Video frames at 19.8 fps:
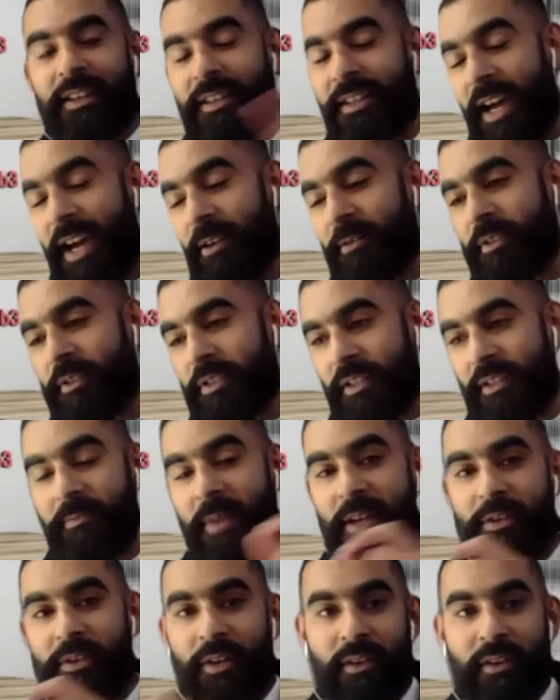down to the
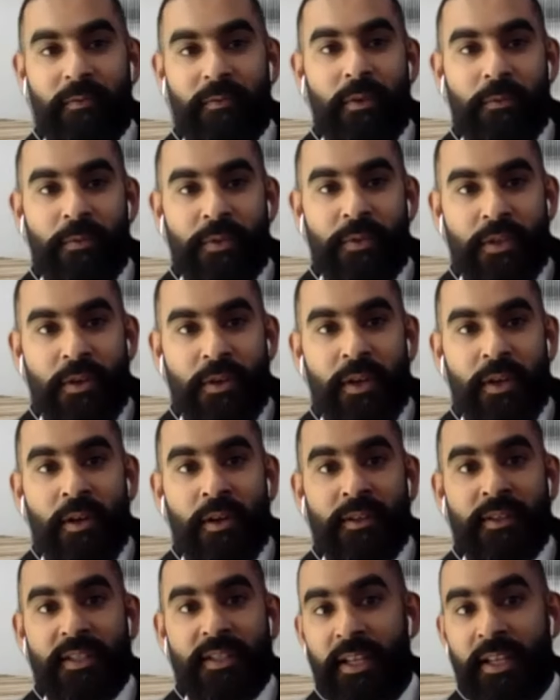metric of what was going
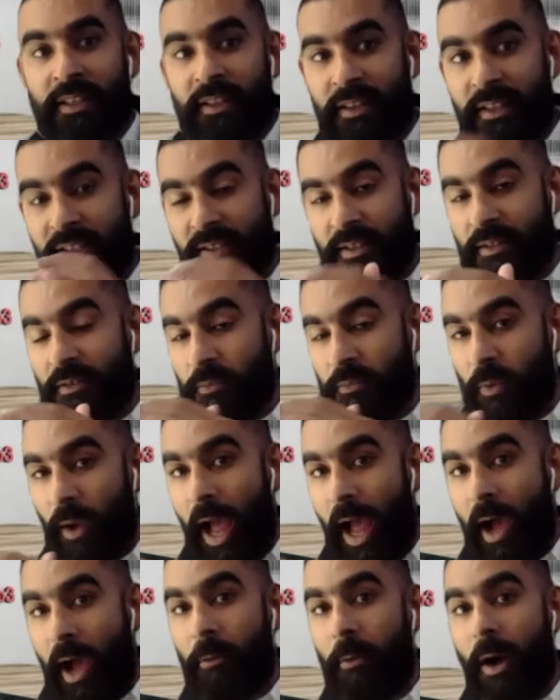on, saying, this is
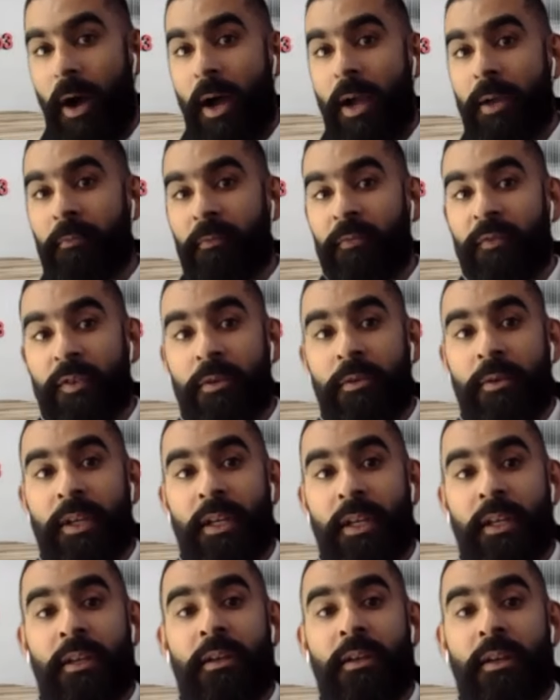how I'm
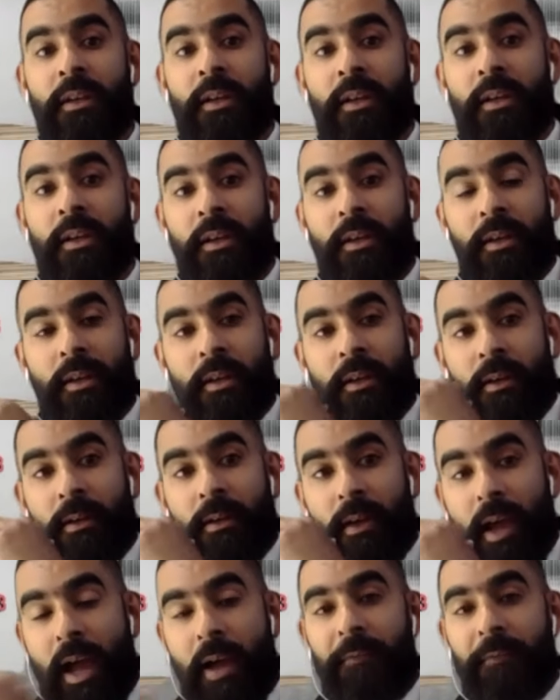viewing
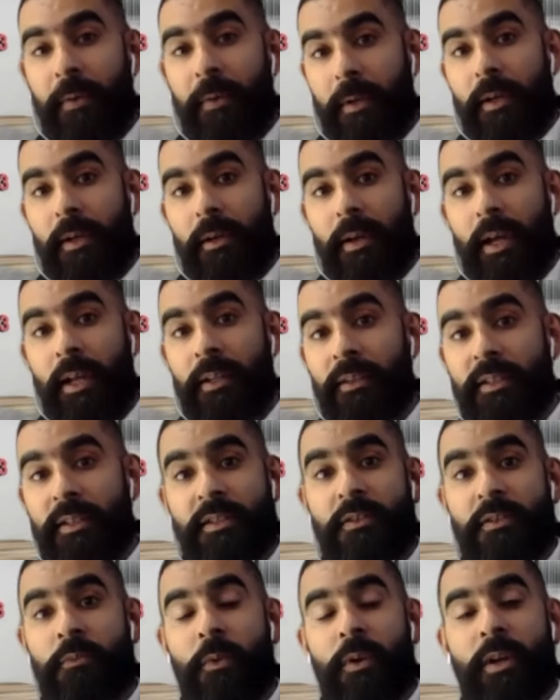Africa. And this
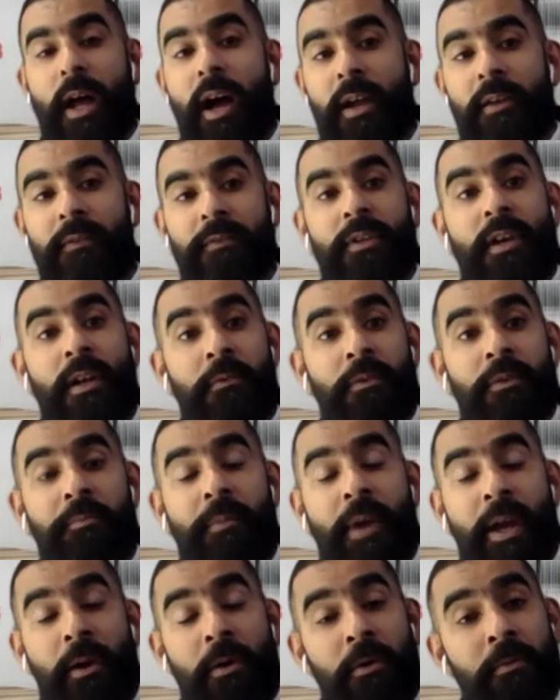is what I've done with
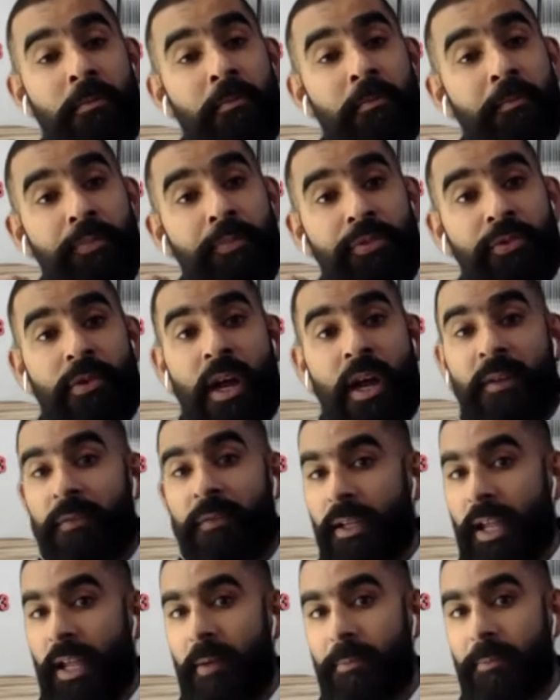my own
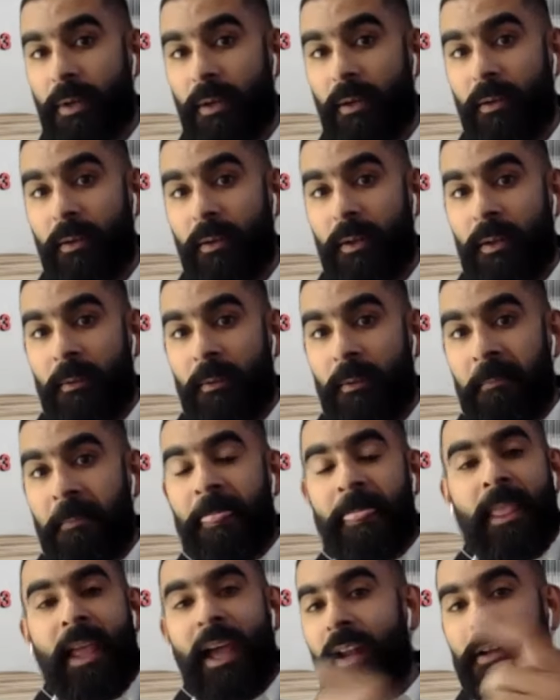private capital.
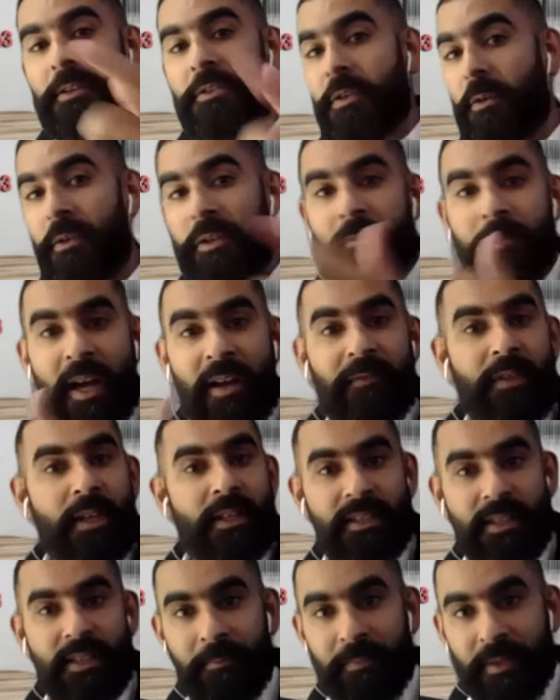And I told him, I've
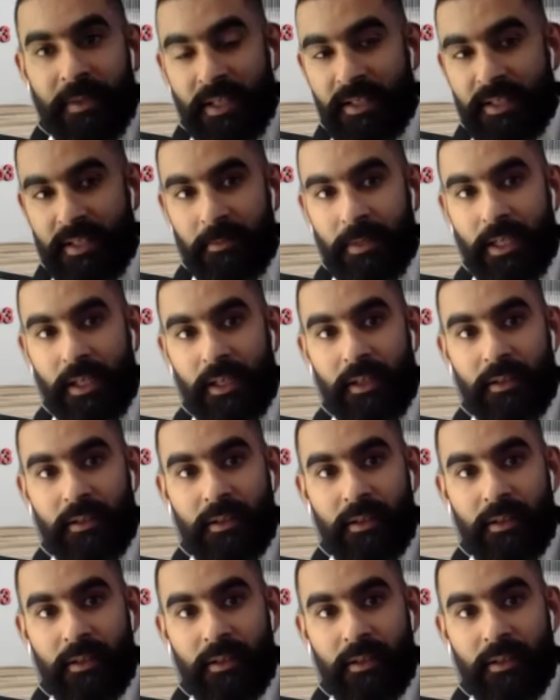done something similar.